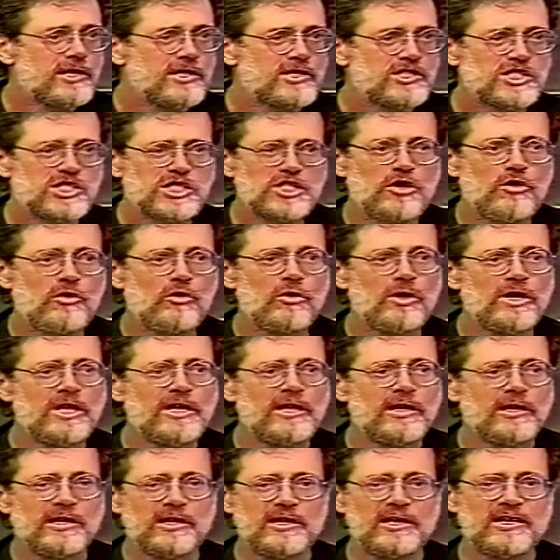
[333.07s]
So,
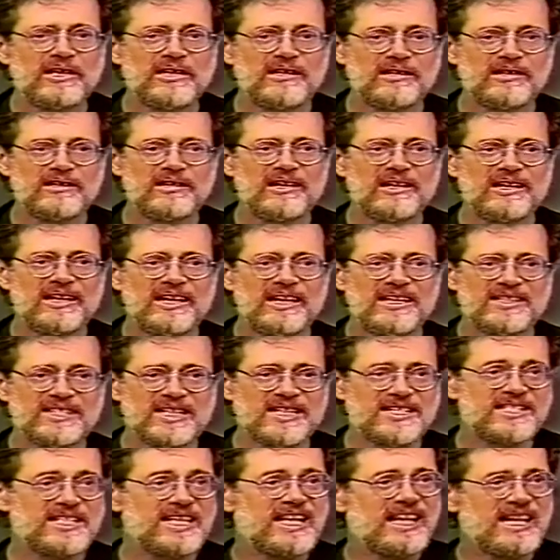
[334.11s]
as
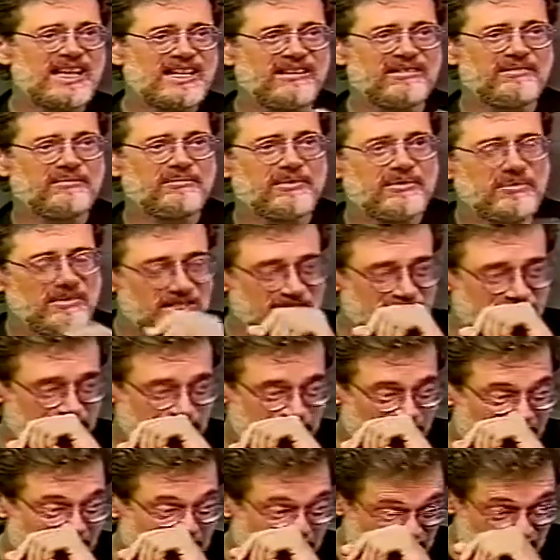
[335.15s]
I say, this
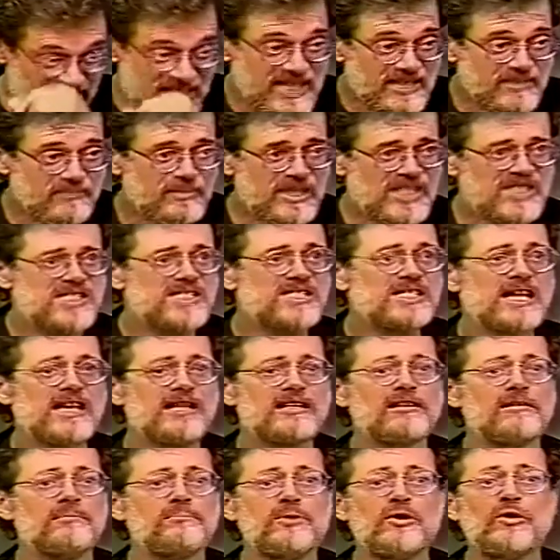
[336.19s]
may seem a
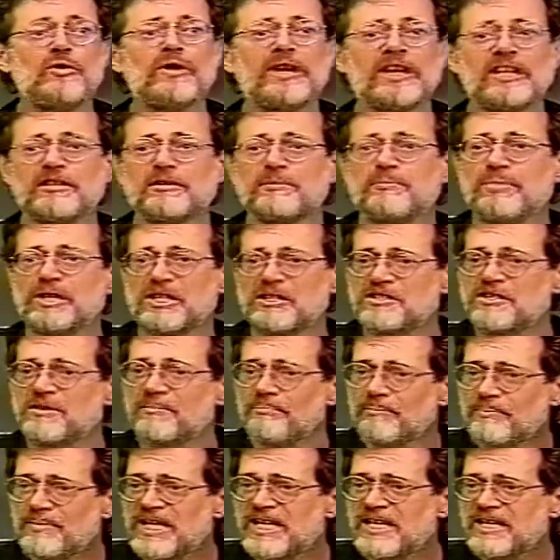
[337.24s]
subtle point, but to
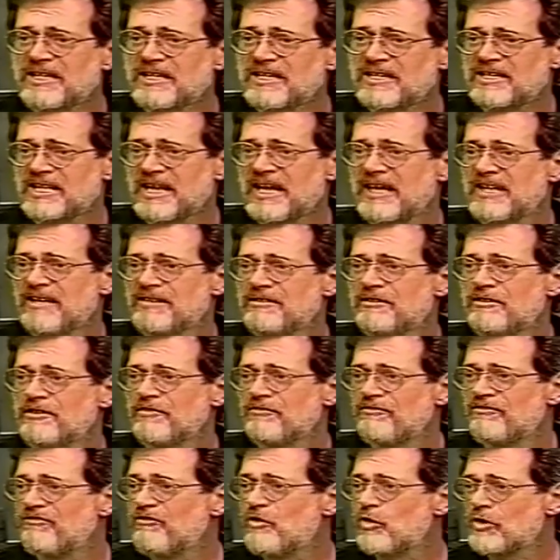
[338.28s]
me it had
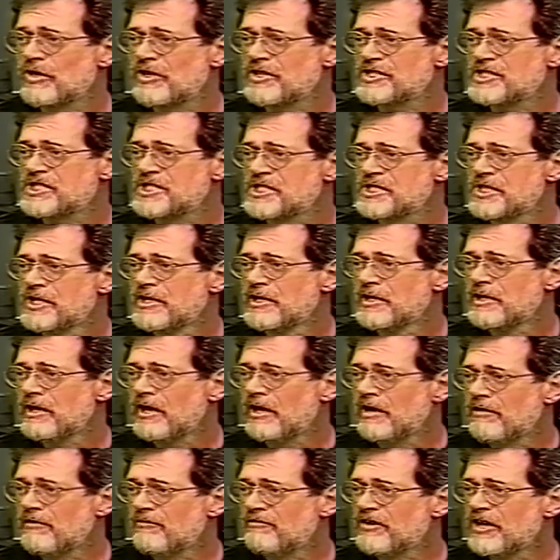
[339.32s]
the force
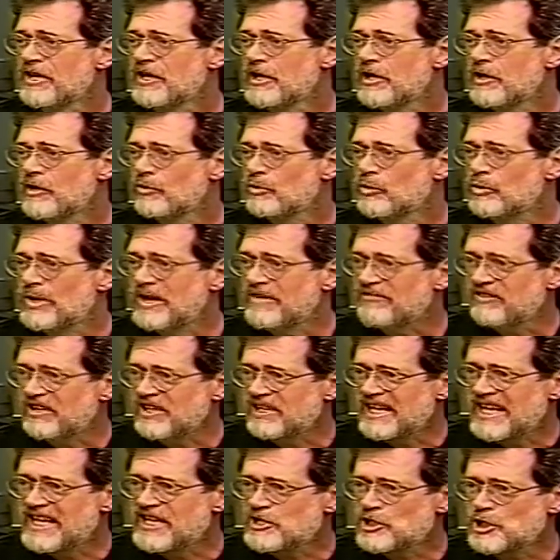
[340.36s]
of
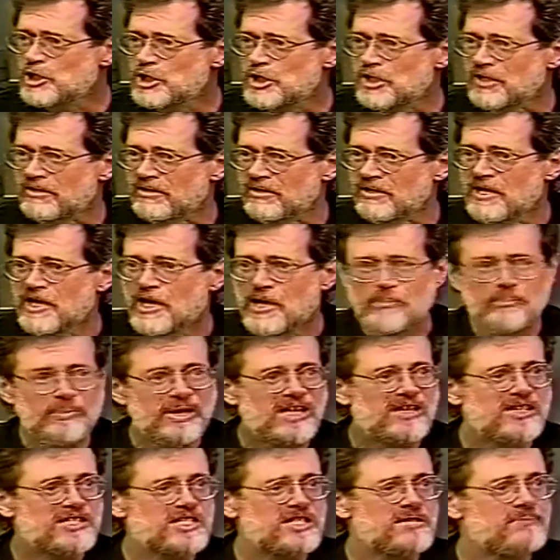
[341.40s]
revelation,
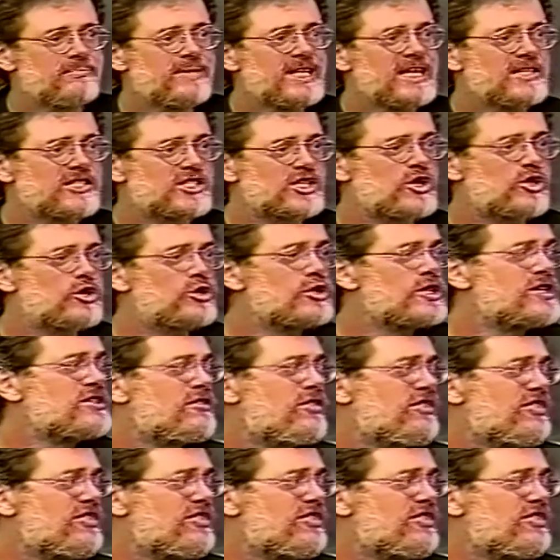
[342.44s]
because it means good